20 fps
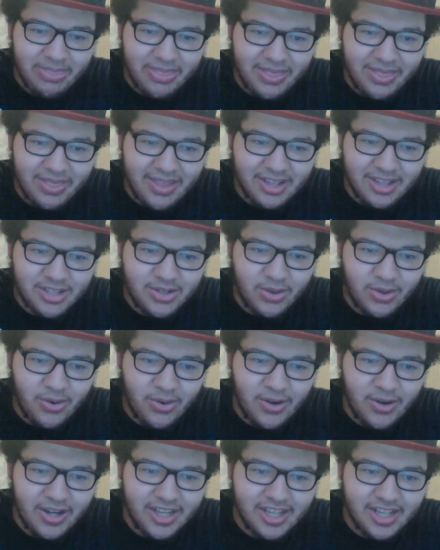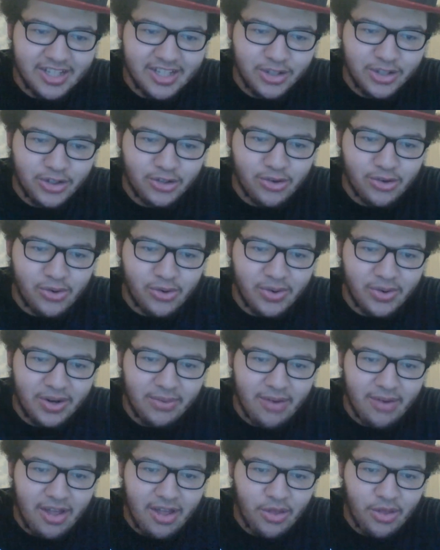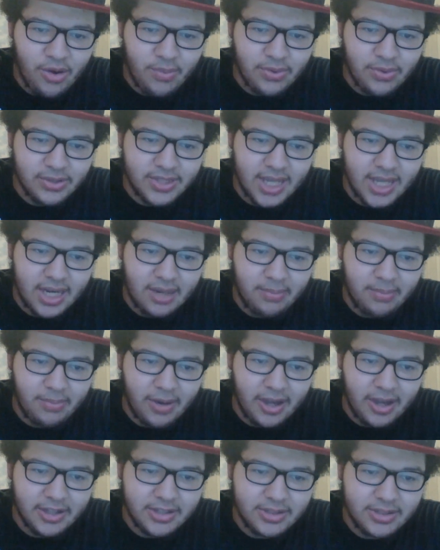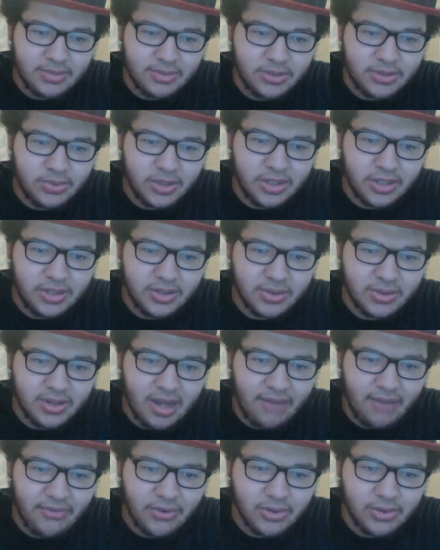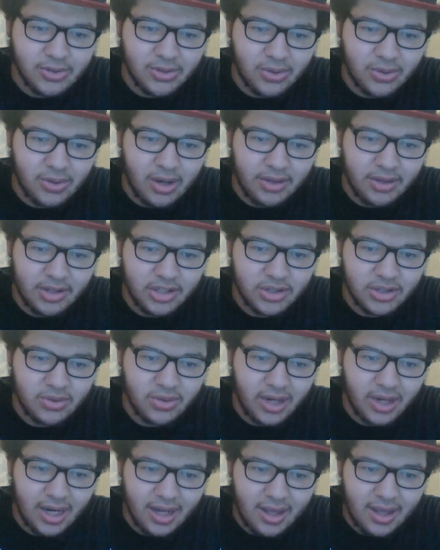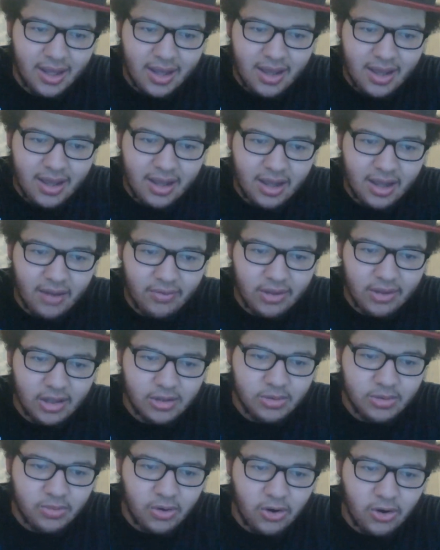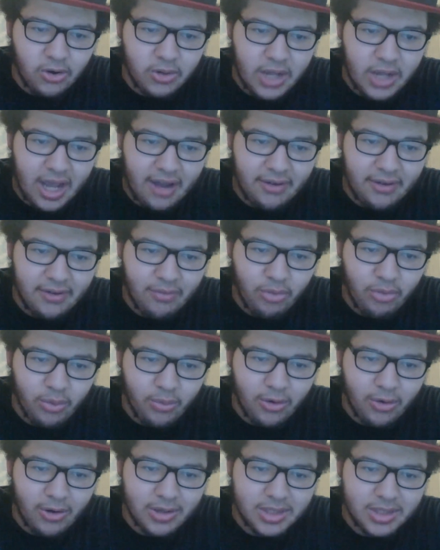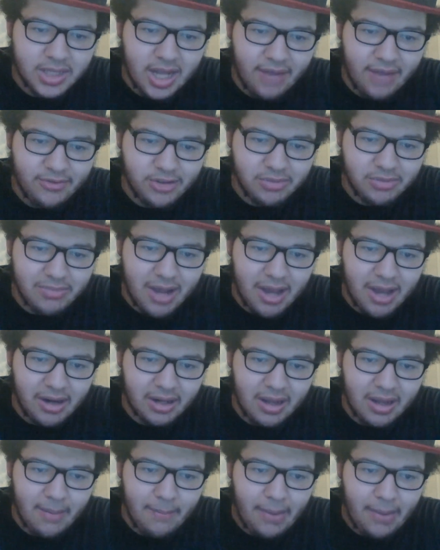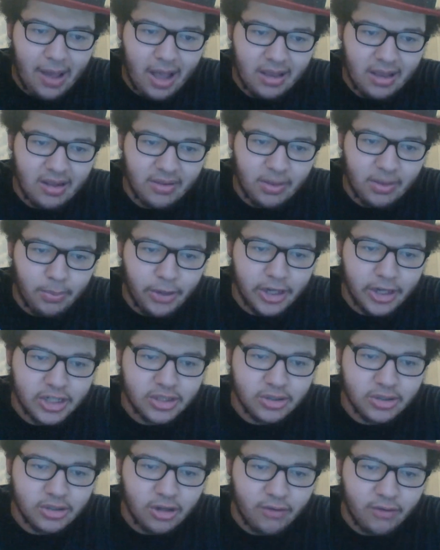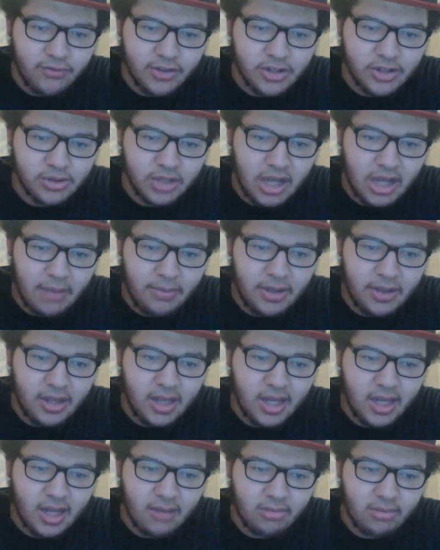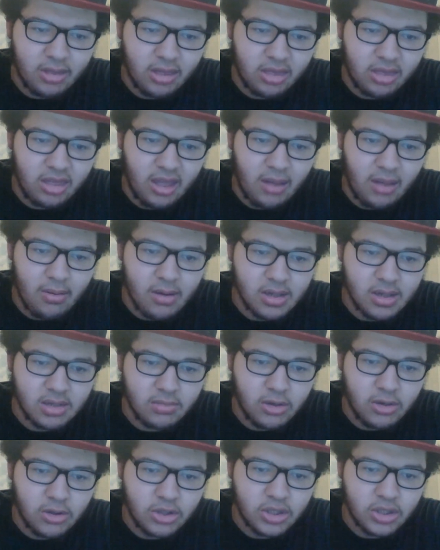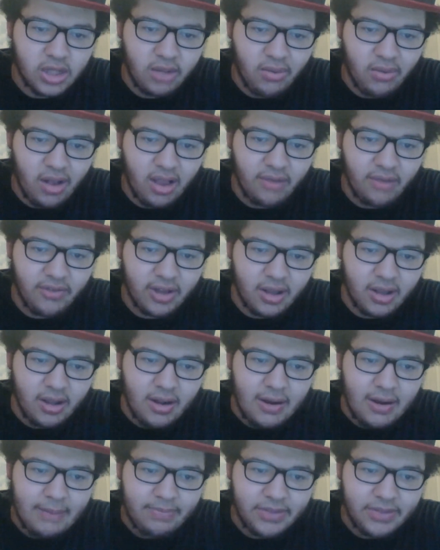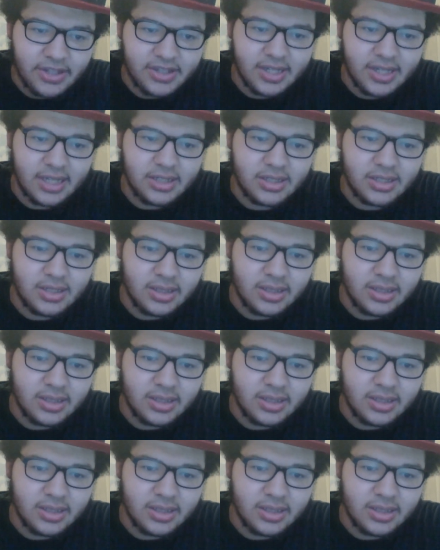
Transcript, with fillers: A story is a story whether presented by two, between two covers or on the screen if this word have, if the words have dramatic impact, if the pictures are visually appealing, if the theme is emotionally relevant, the sen-